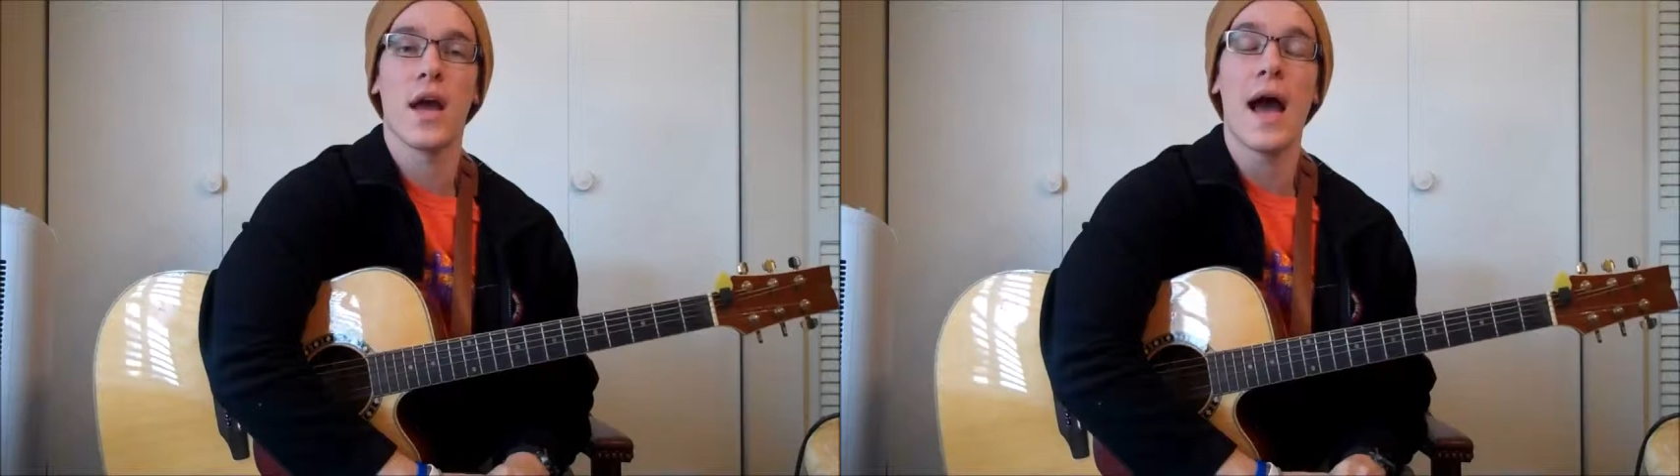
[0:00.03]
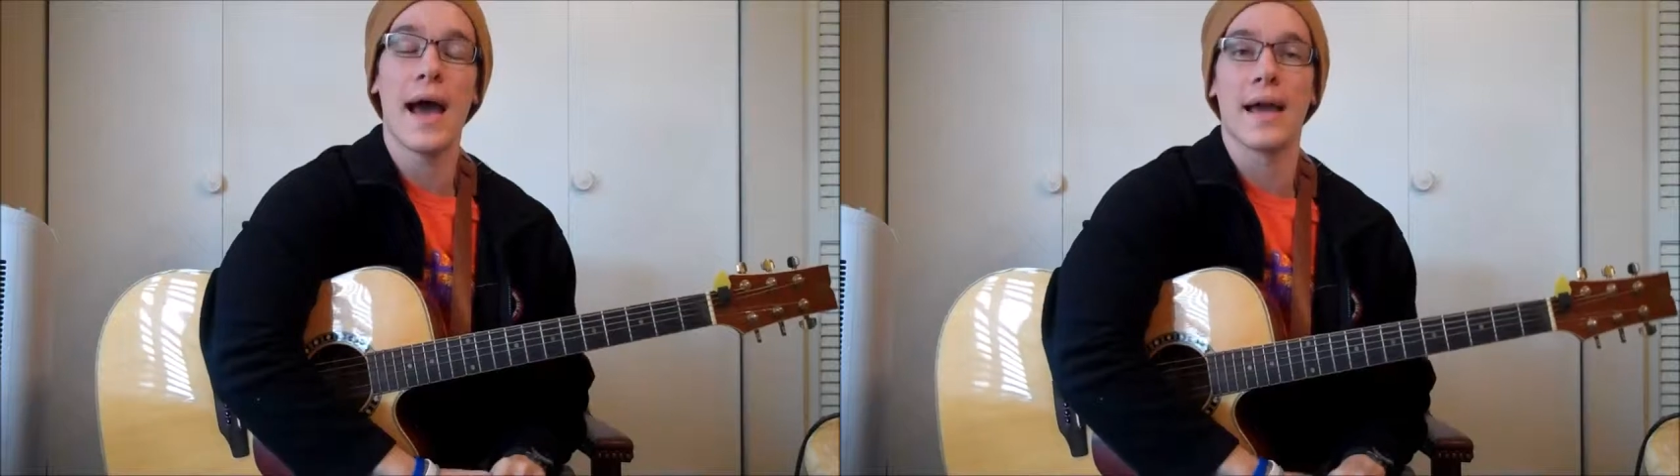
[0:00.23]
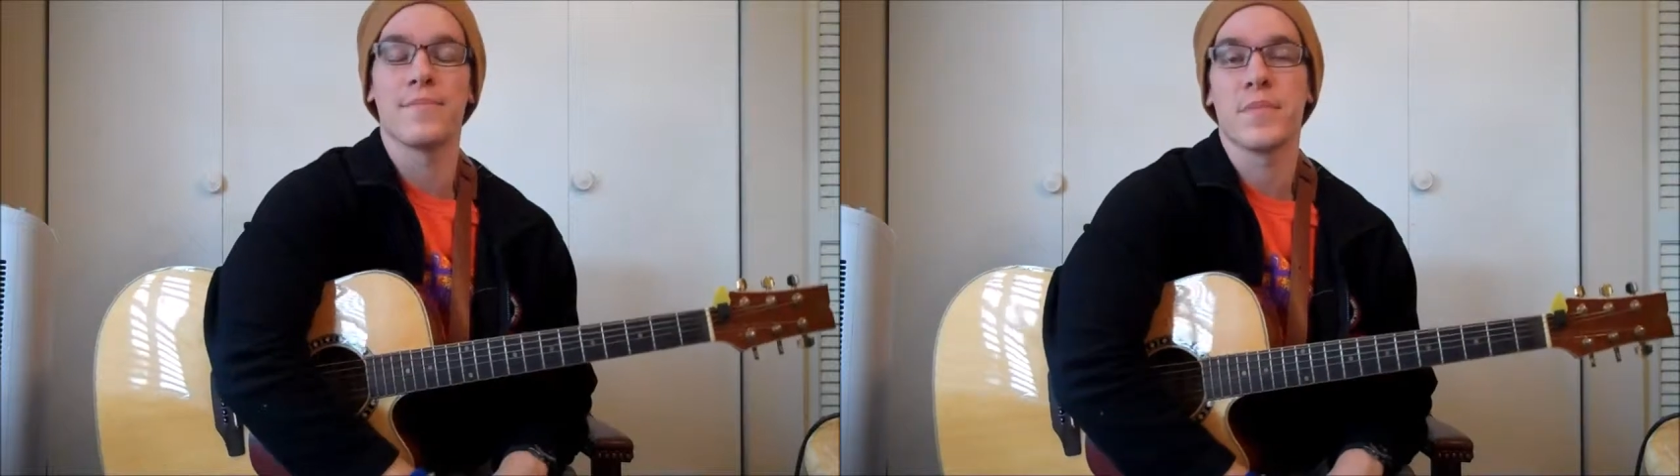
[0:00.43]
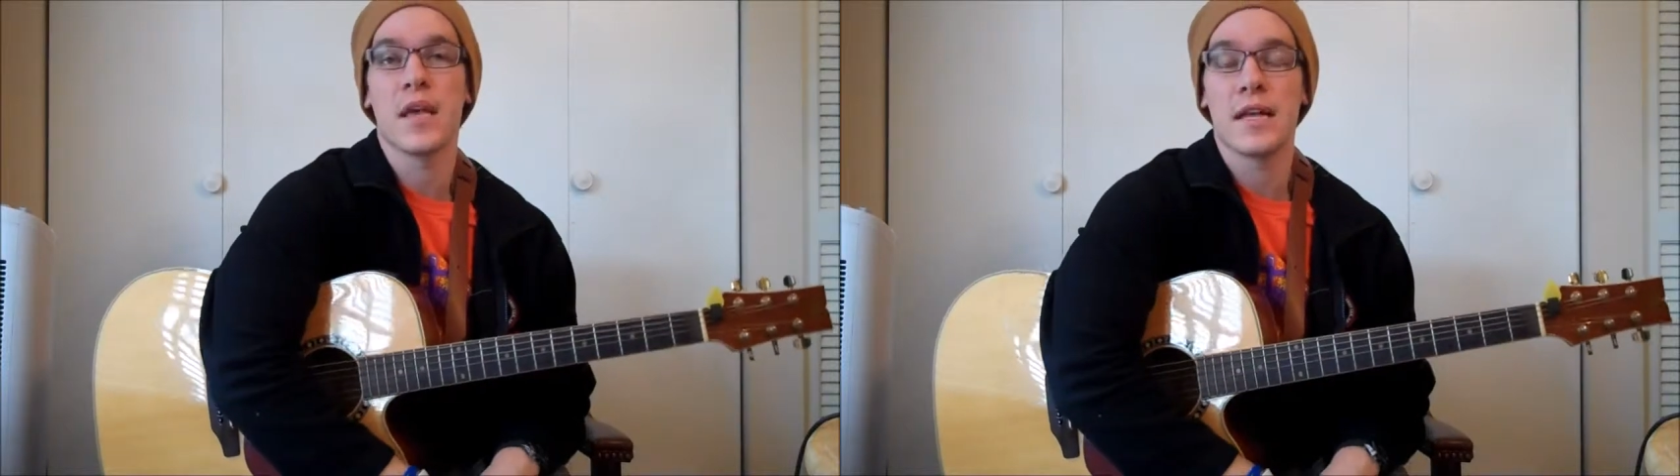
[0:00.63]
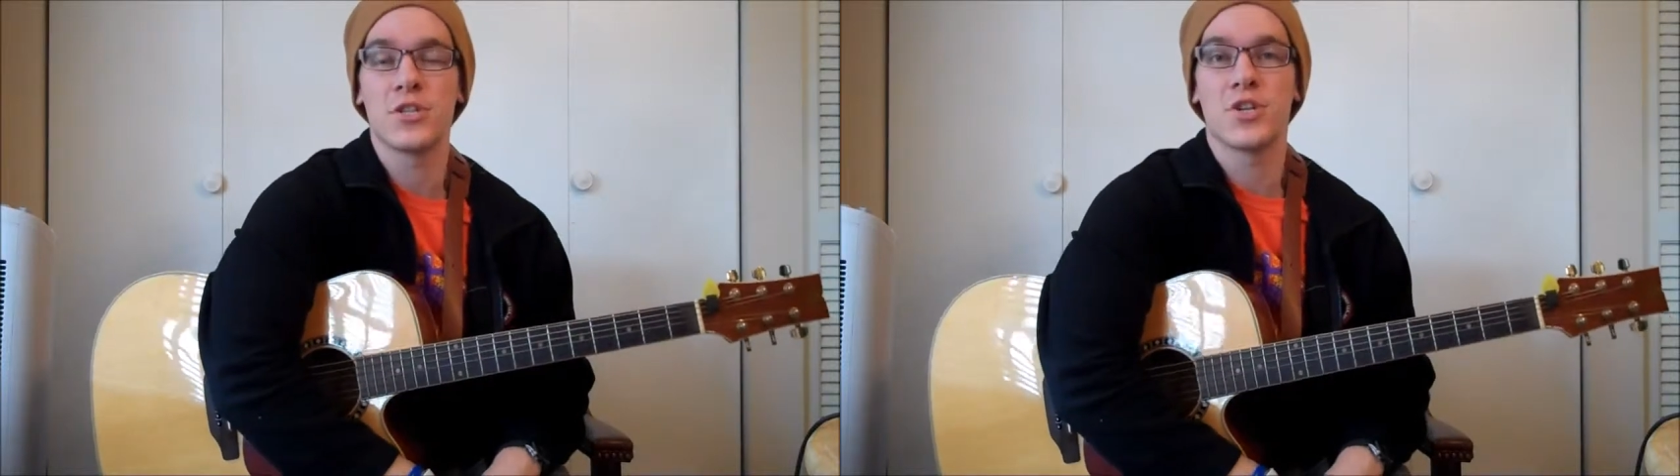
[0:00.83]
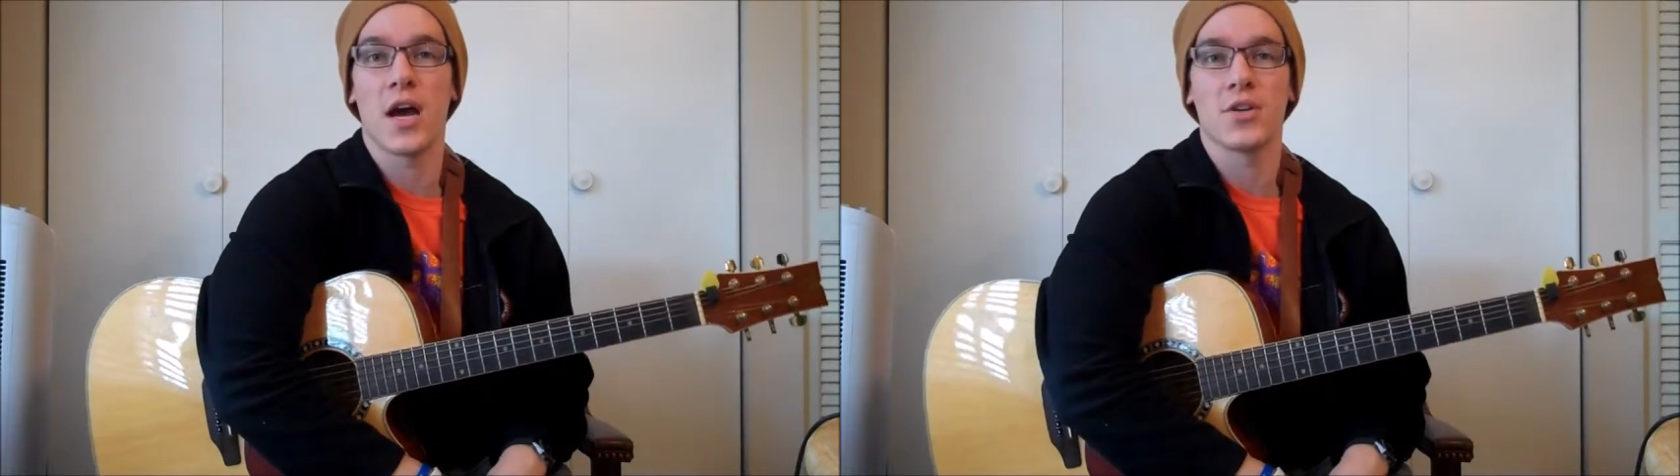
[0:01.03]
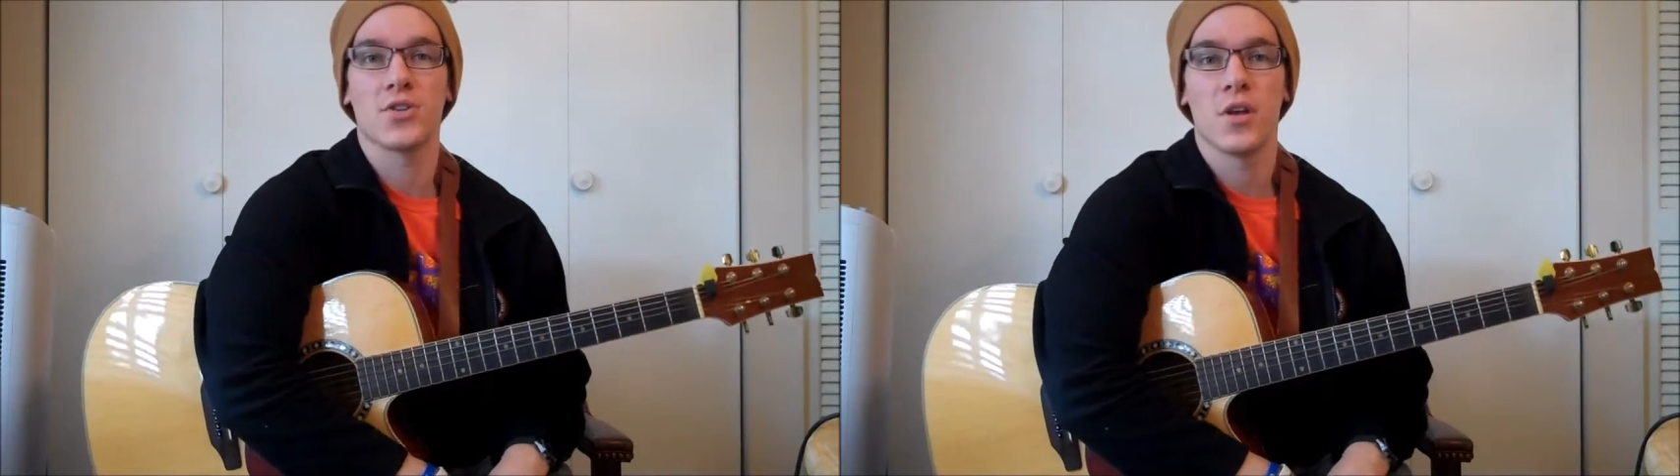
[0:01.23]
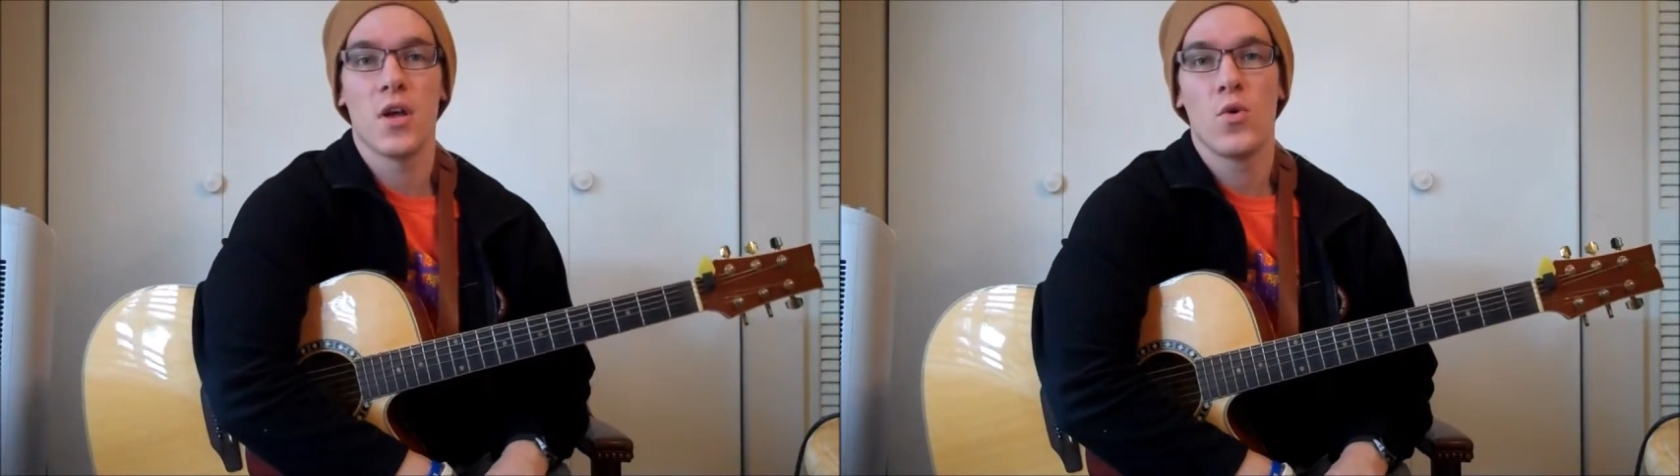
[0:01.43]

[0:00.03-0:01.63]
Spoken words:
Hi, it's Josh.